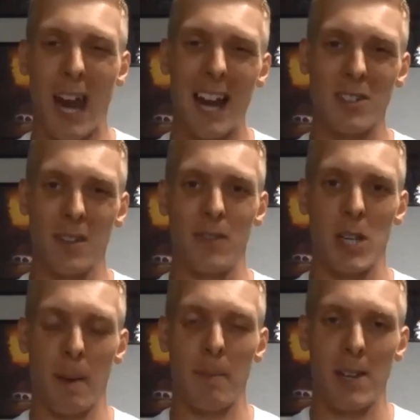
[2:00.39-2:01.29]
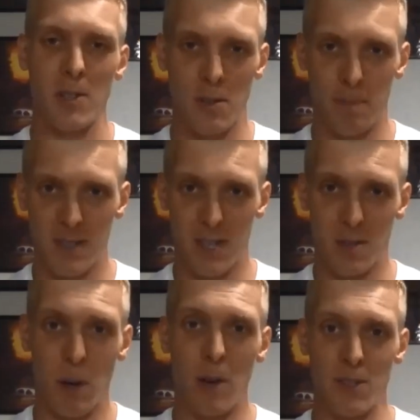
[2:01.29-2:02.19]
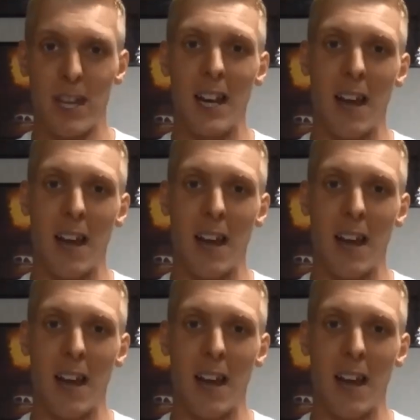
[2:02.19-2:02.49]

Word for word: I actually finished my master's in business while I was in